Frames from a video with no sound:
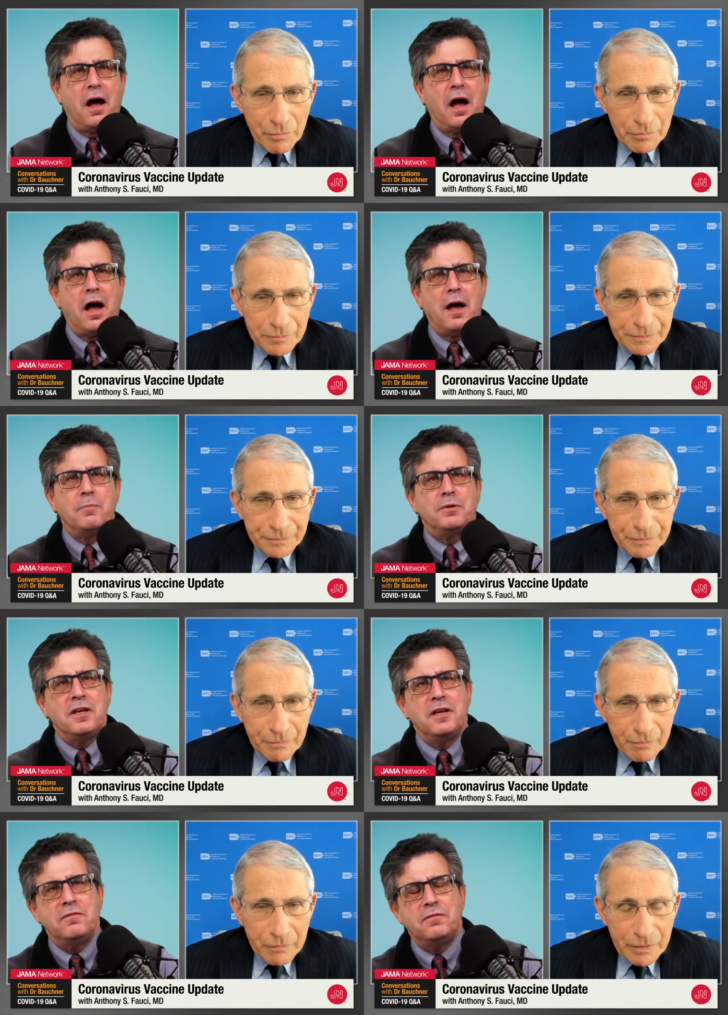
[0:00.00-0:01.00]
Speaker 1: I, I
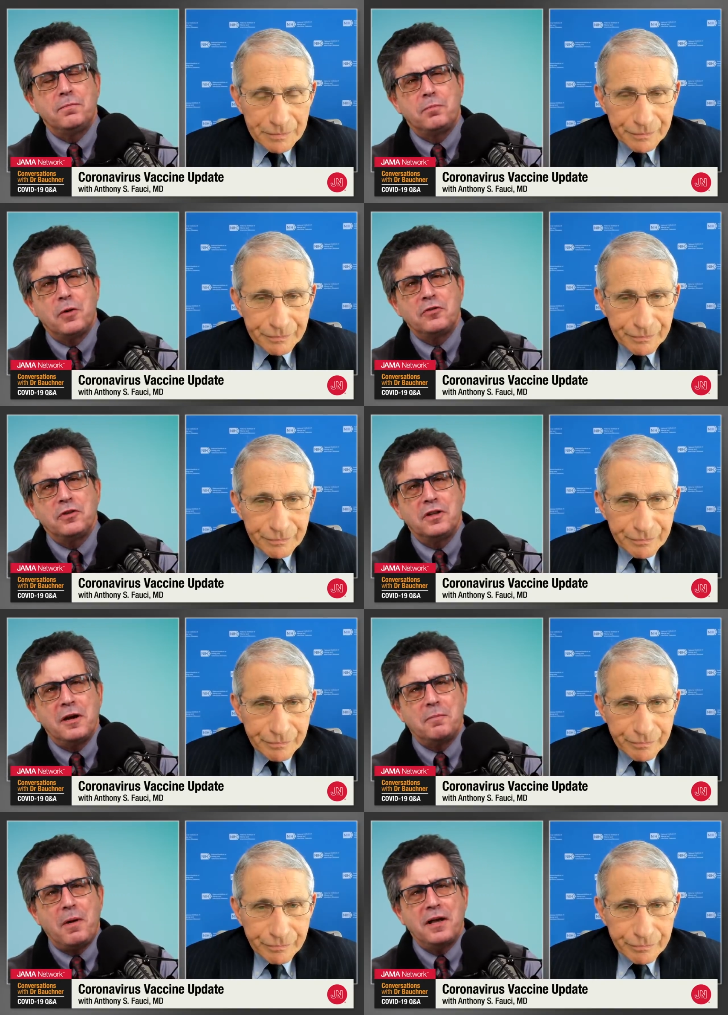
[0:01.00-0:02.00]
believe
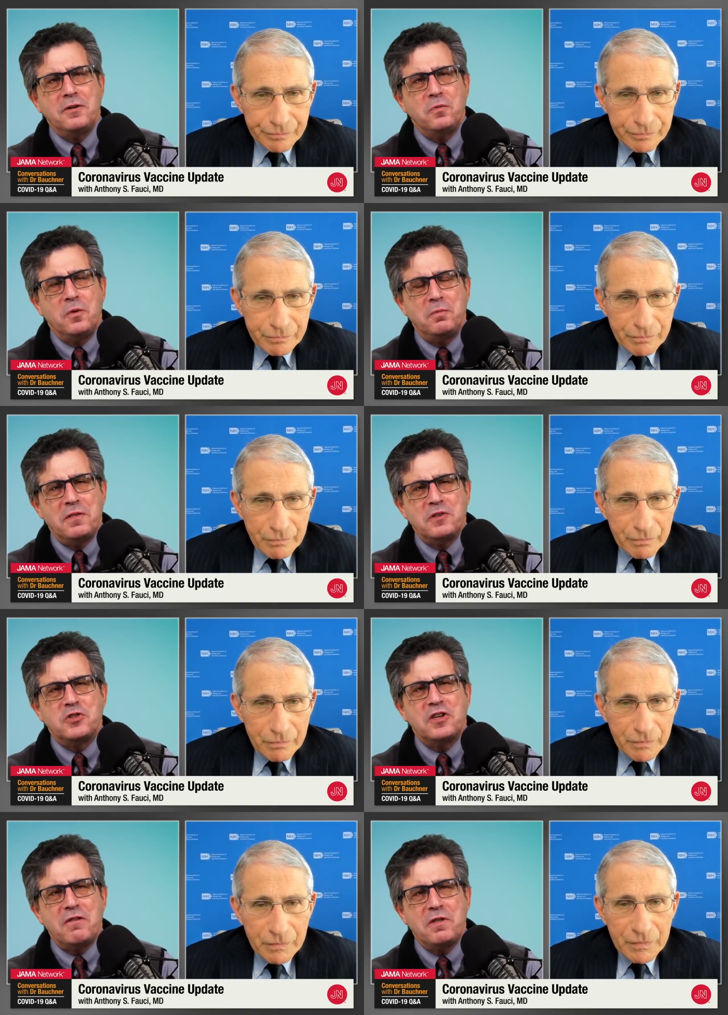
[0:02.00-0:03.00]
President-elect Biden will be the
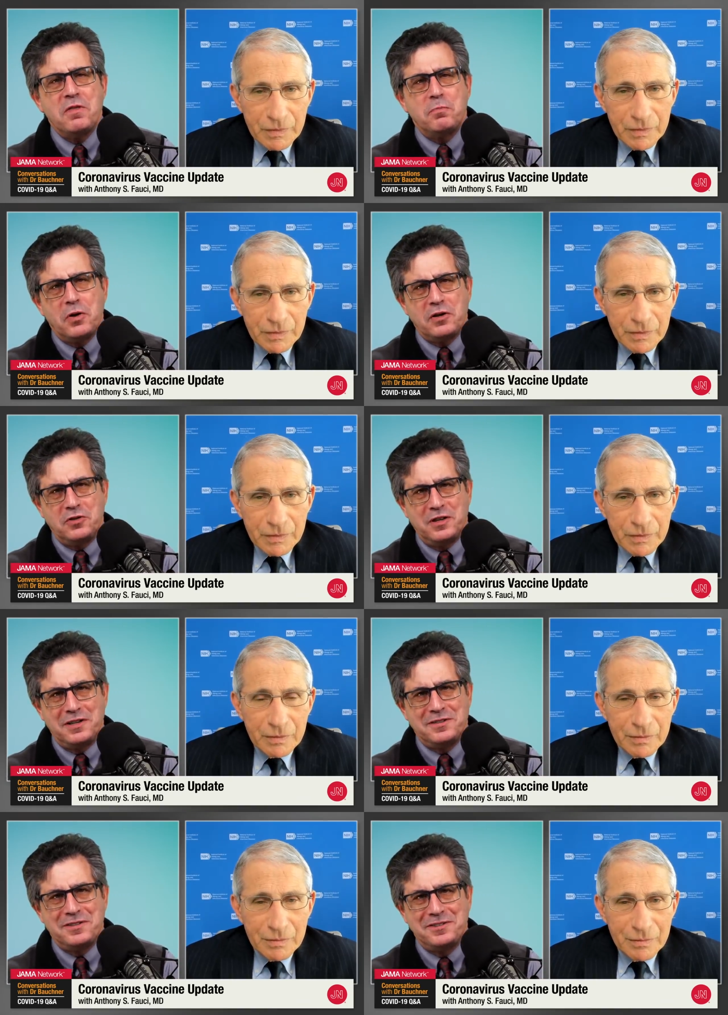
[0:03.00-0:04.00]
seventh
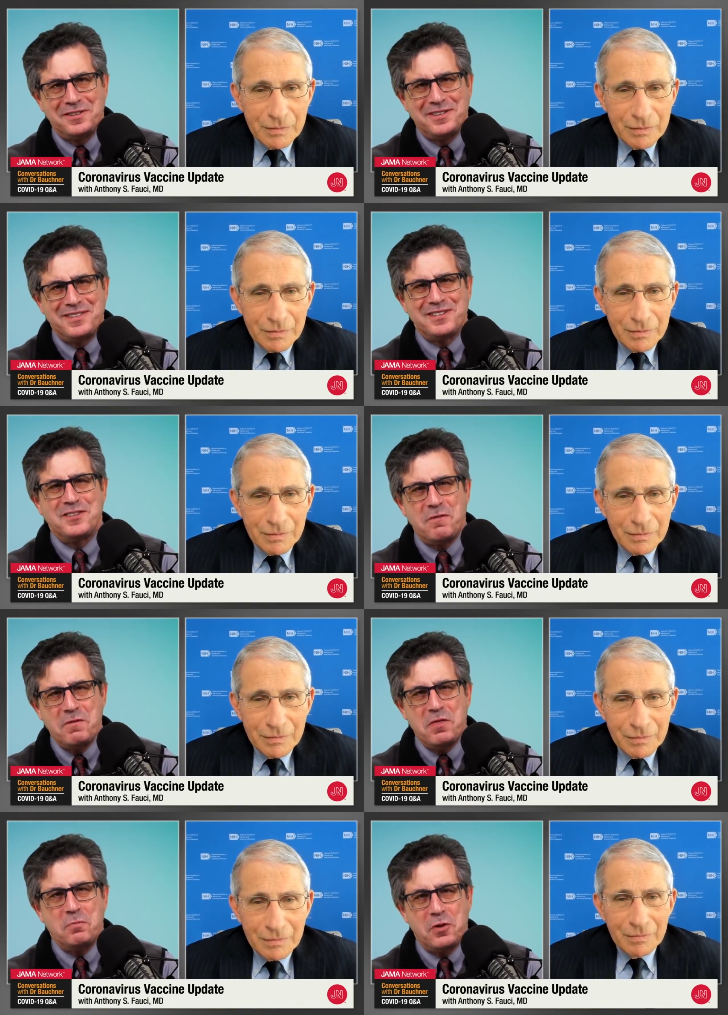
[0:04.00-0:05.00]
president, the
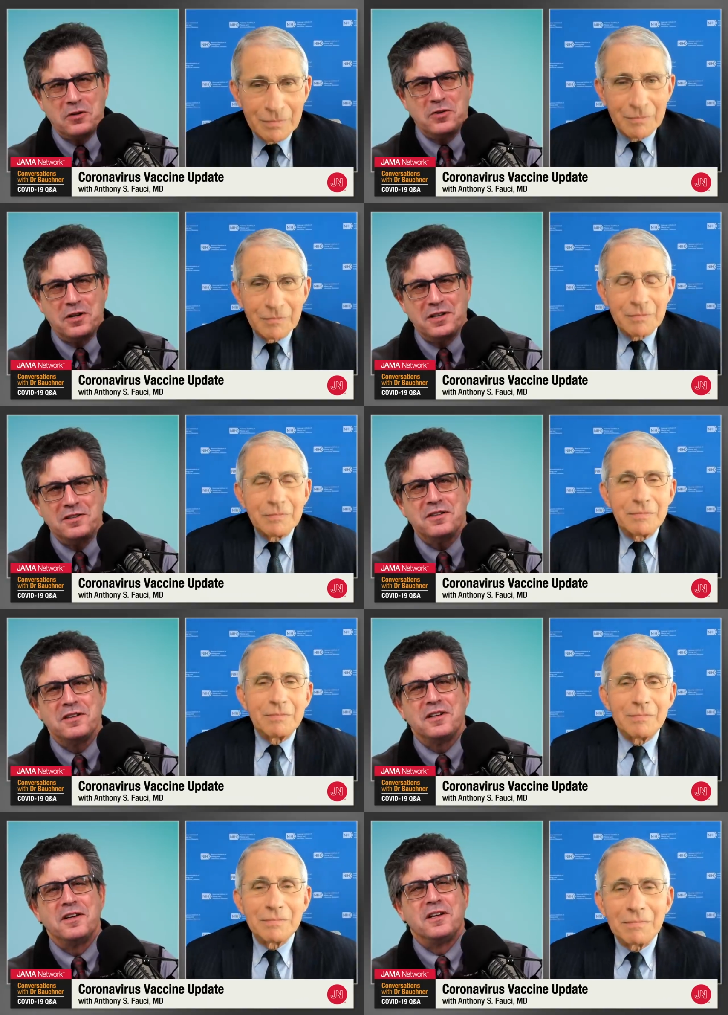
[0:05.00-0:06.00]
seventh president
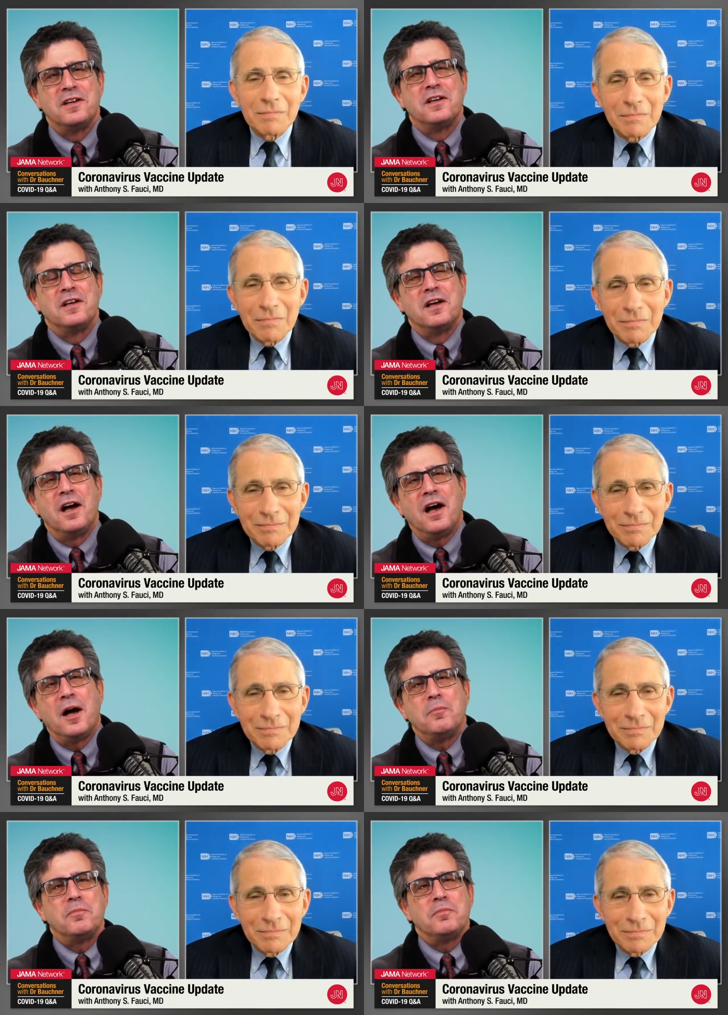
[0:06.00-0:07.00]

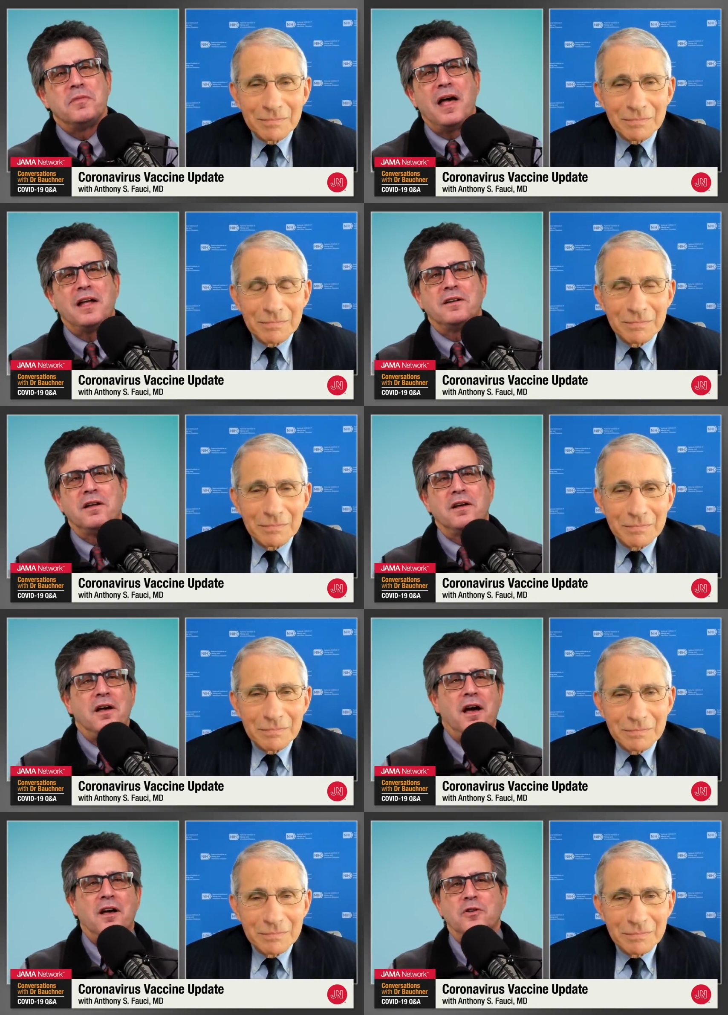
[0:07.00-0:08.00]
um, that
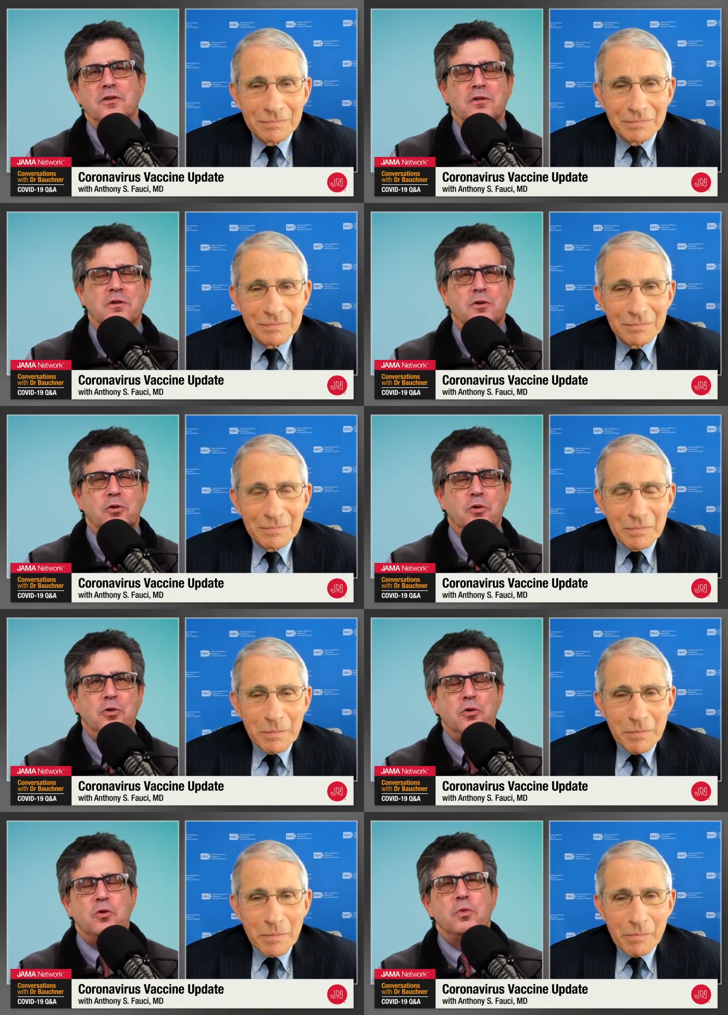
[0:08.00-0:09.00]
uh,
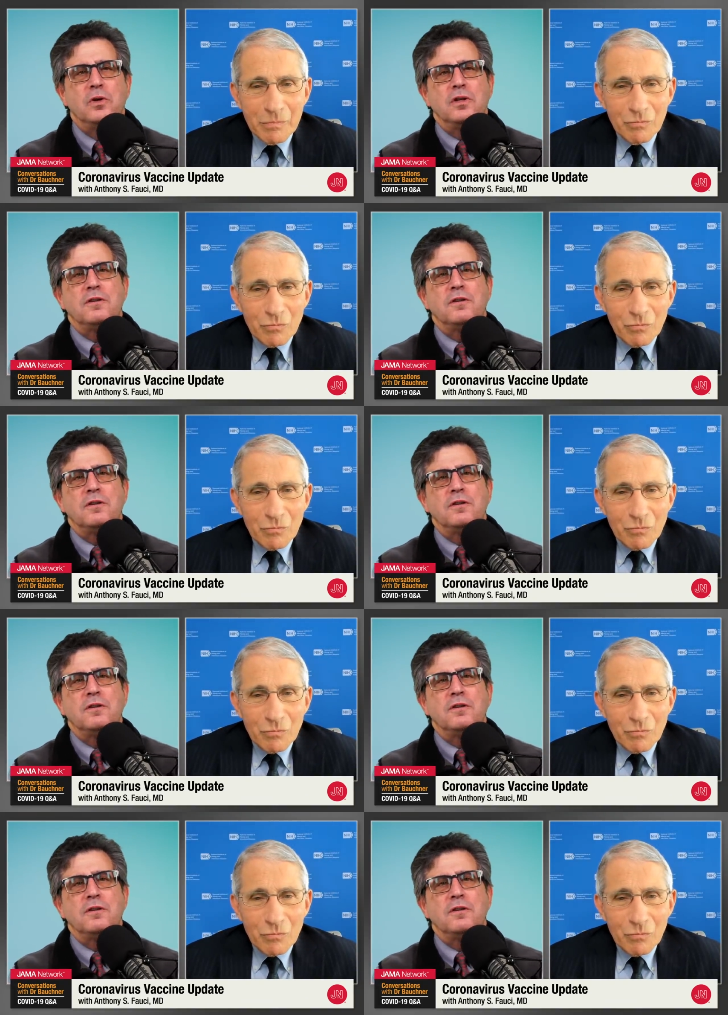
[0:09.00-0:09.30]
you will